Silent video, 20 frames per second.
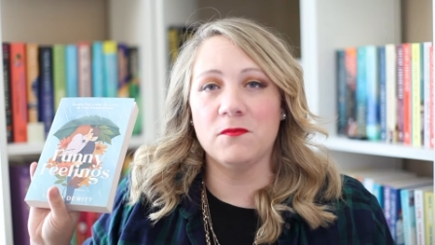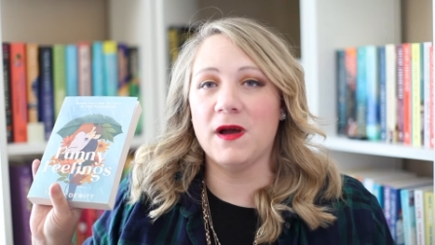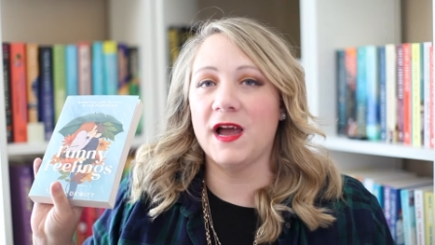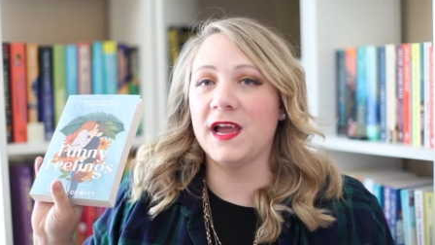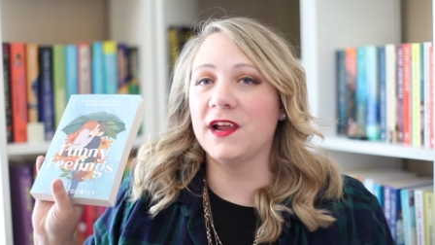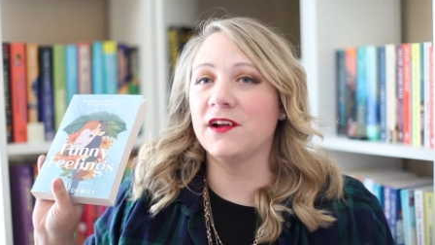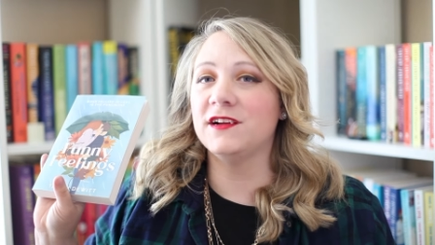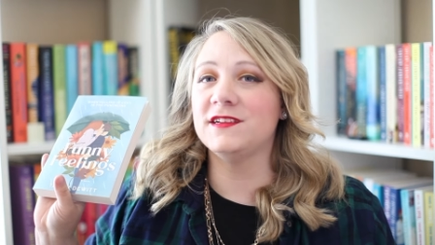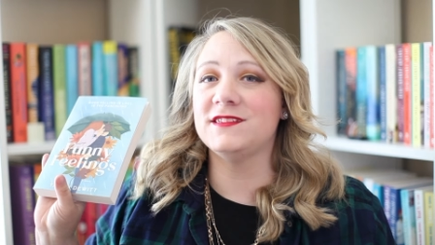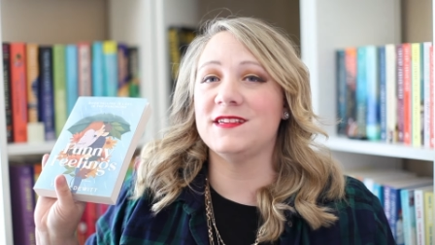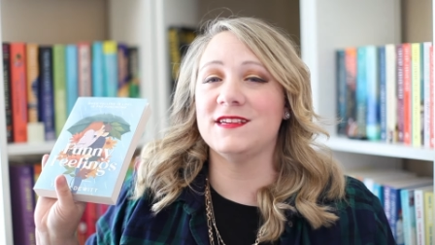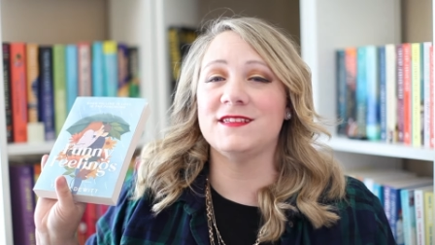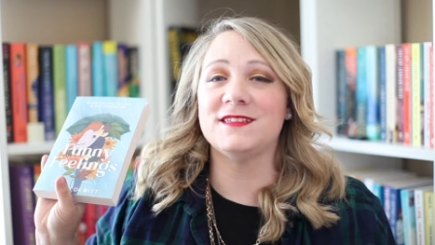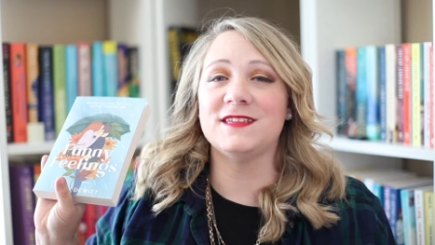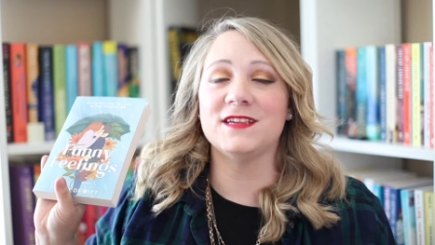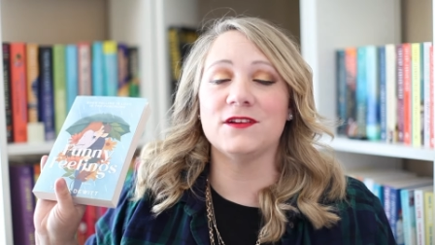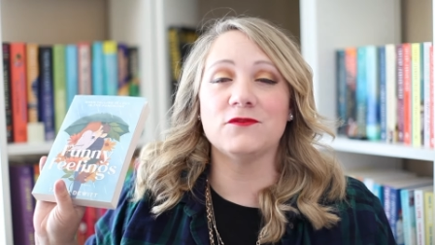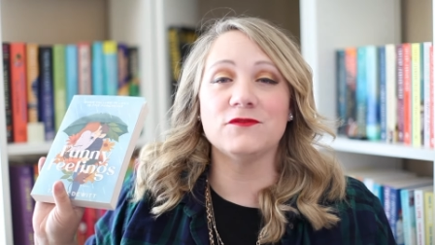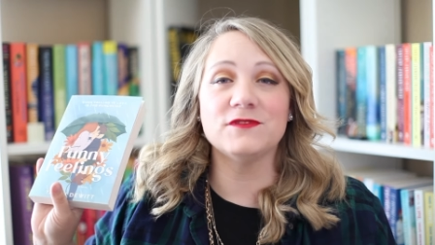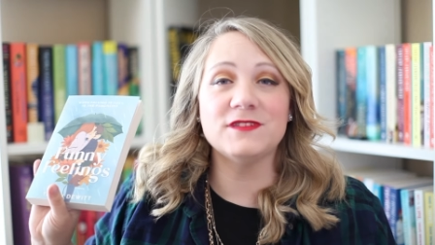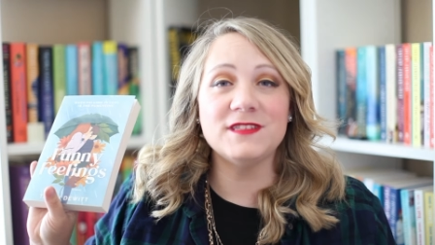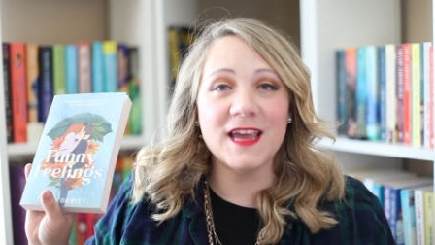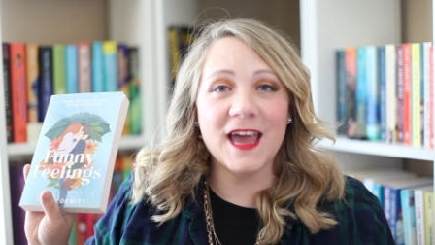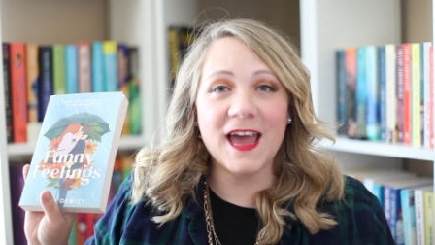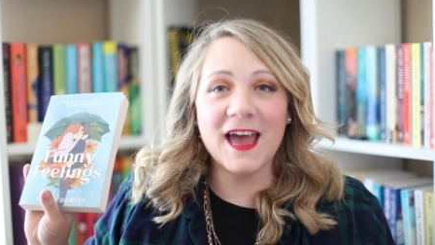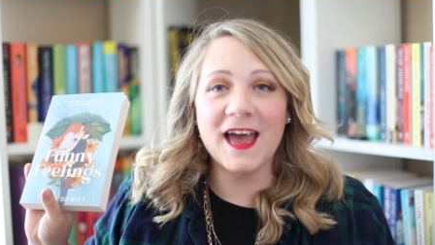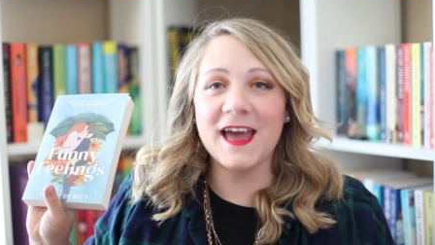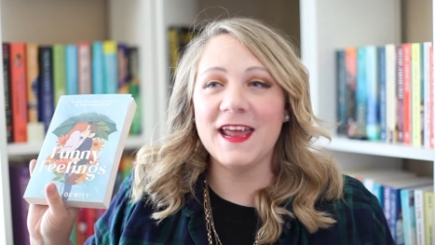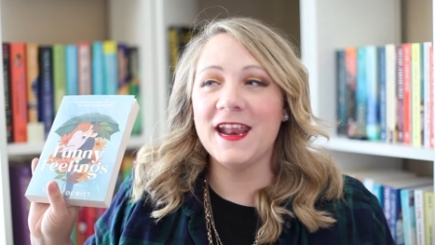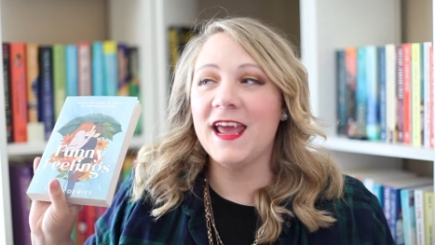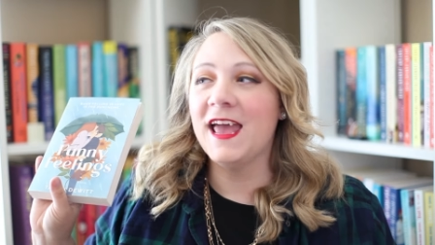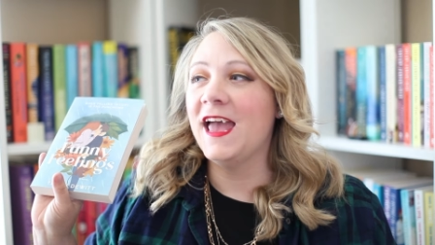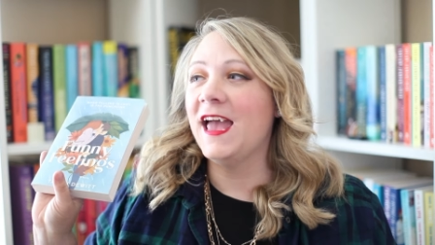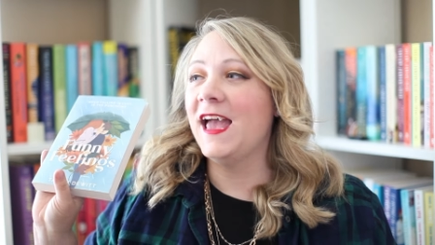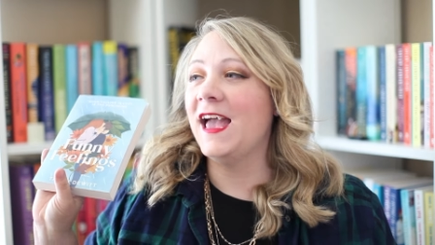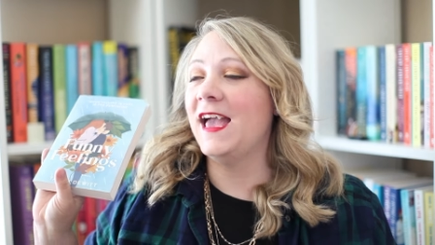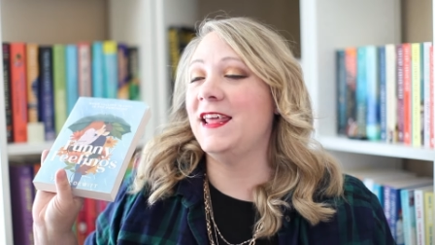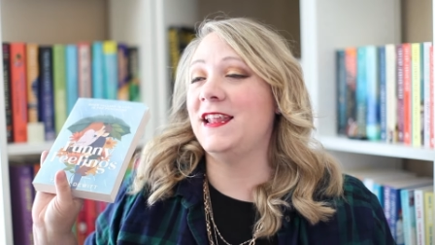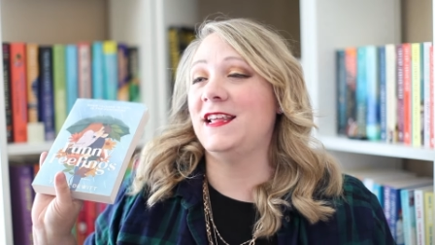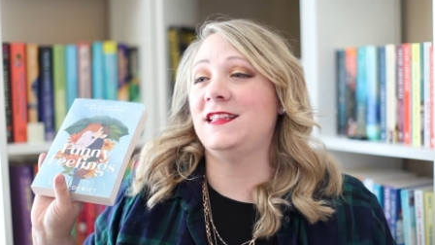Meyer is a single dad,
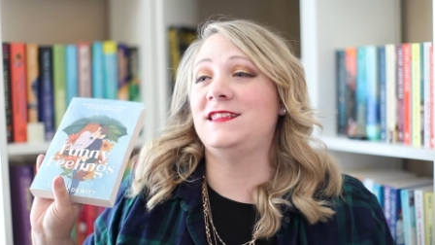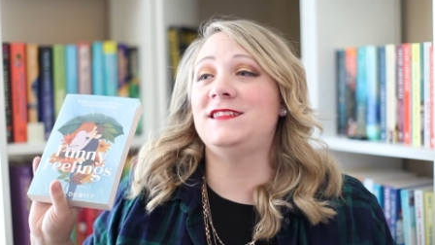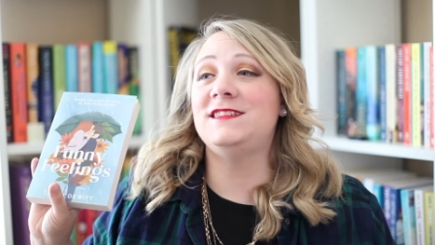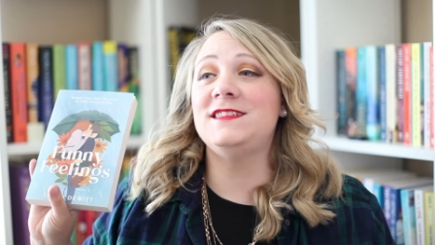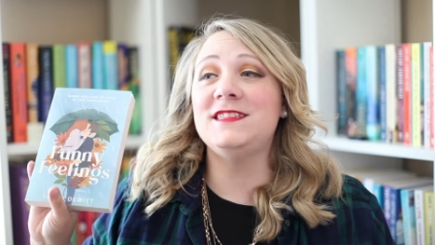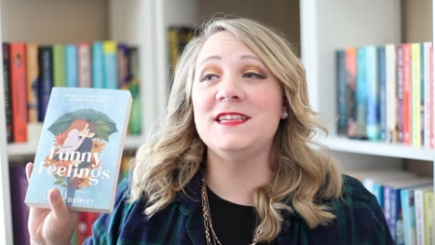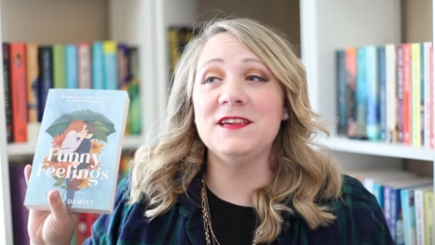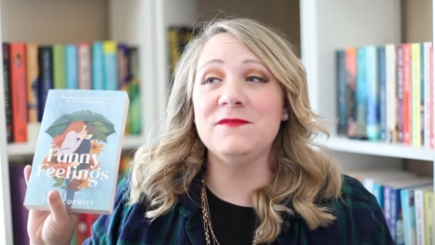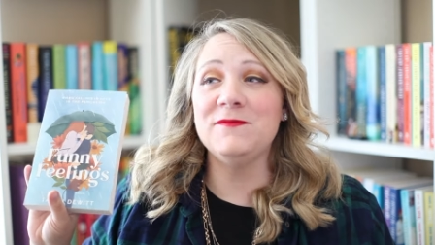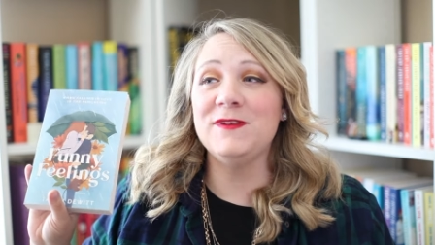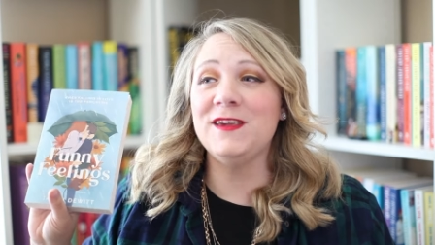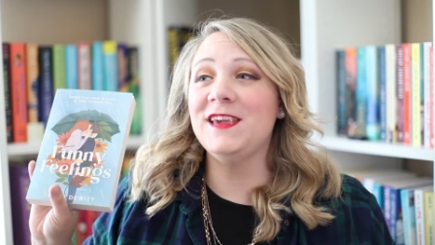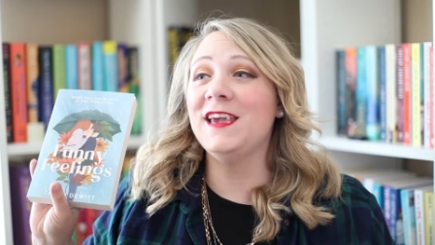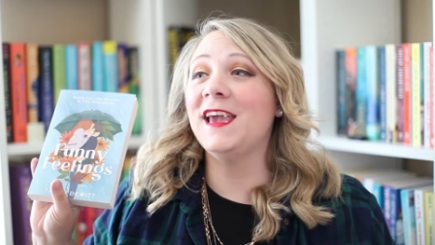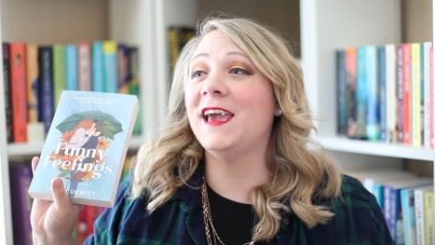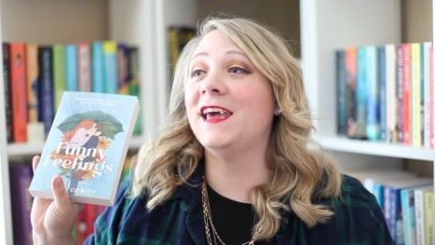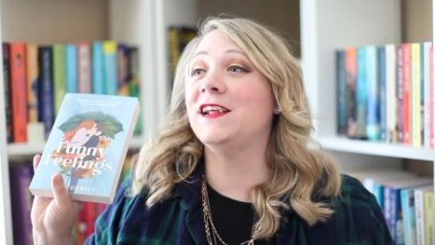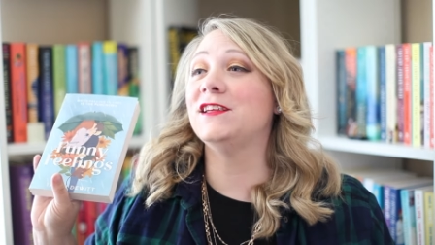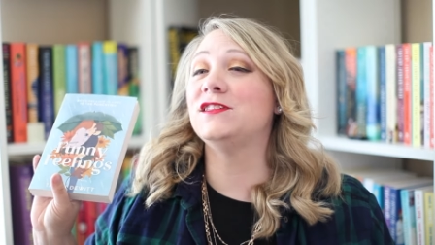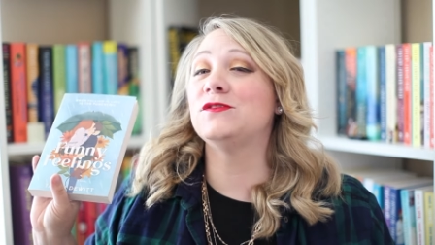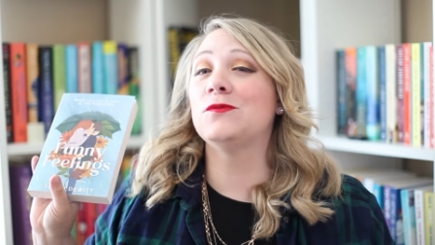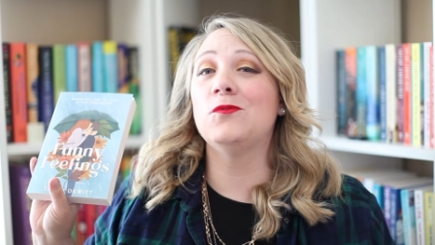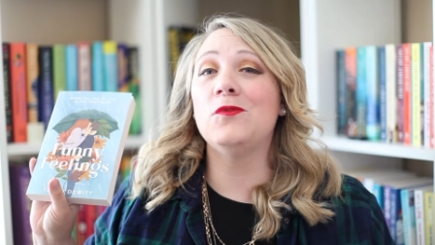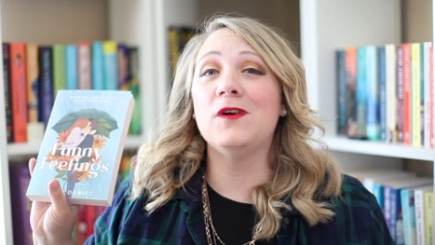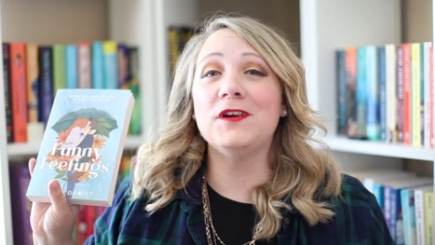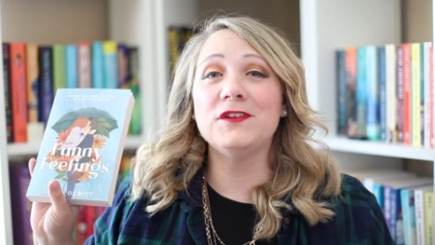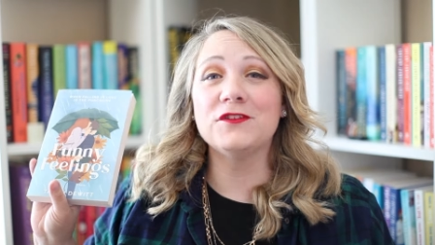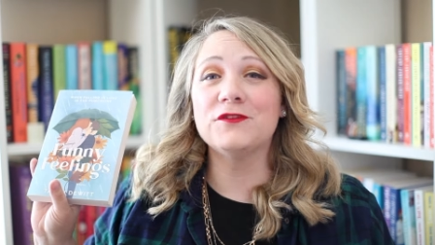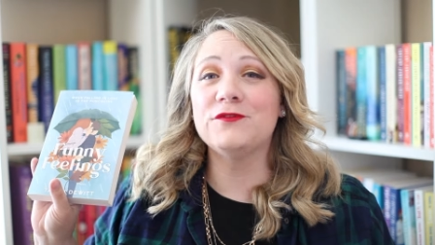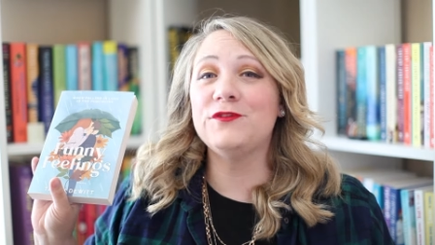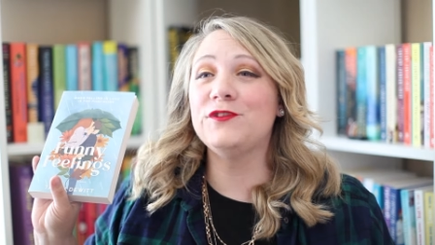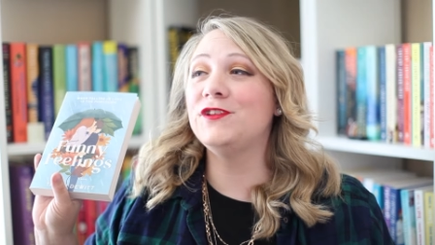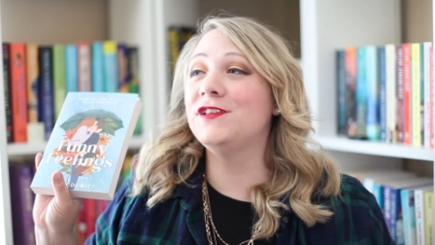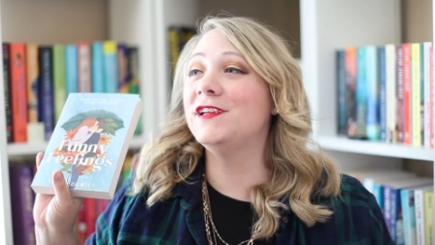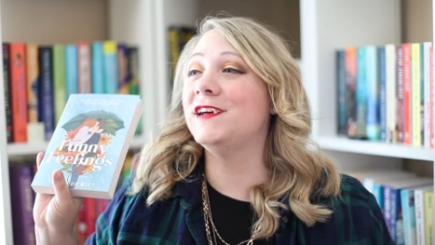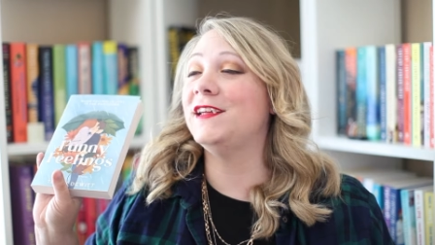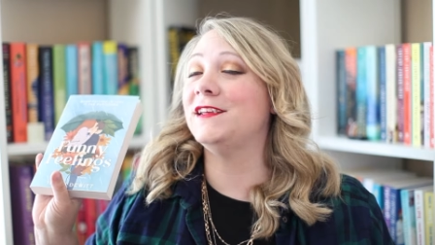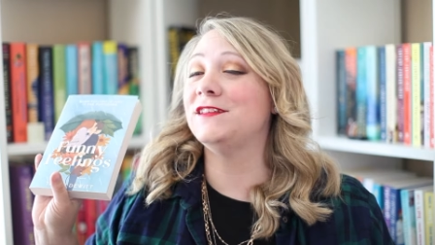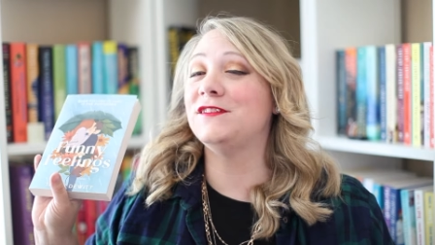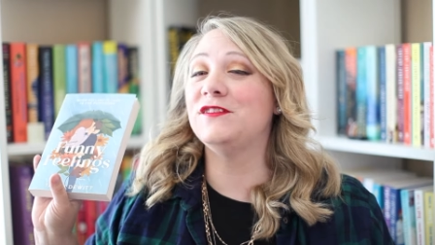and it's steamy, and it's wonderful,
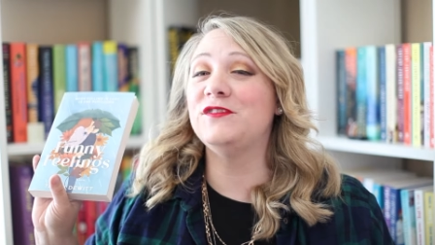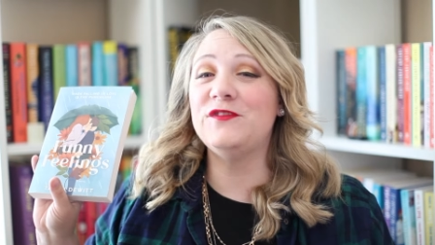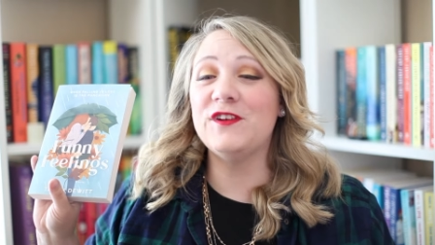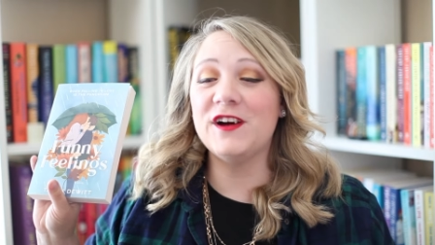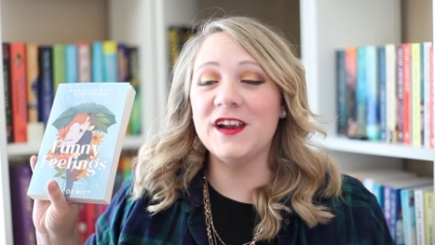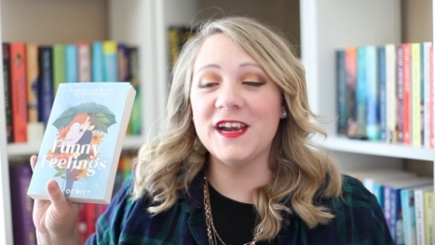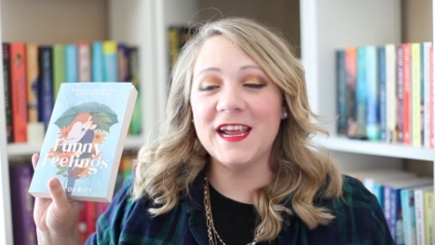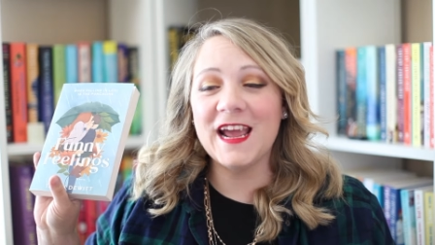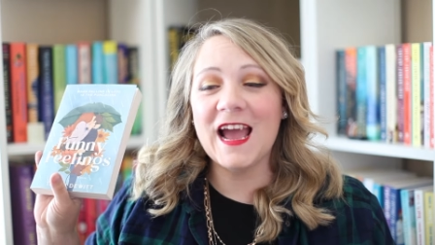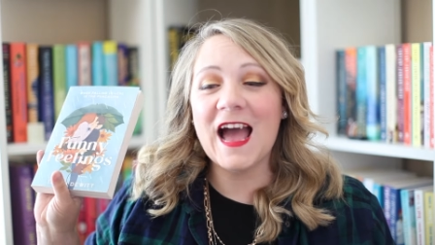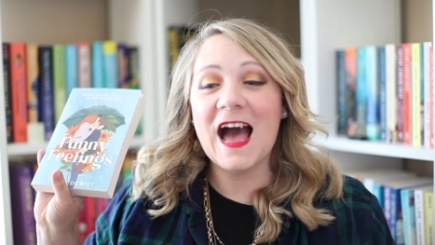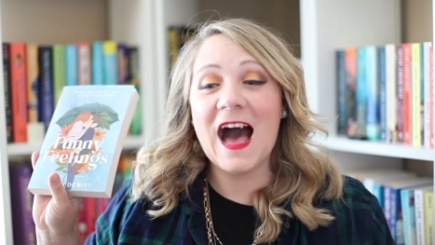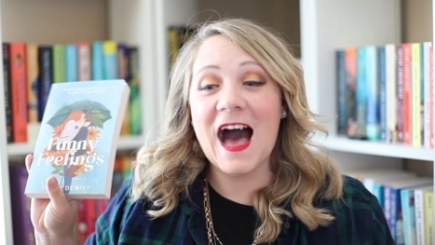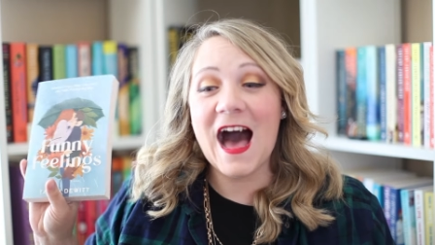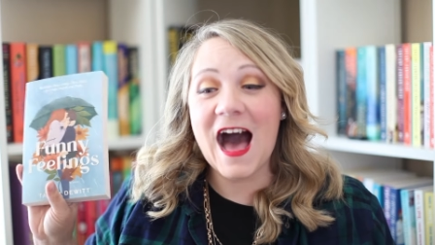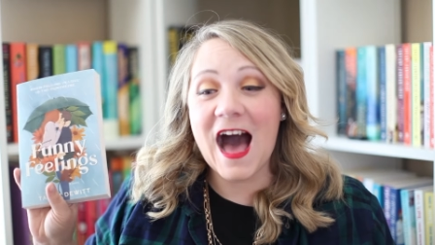and it's funny.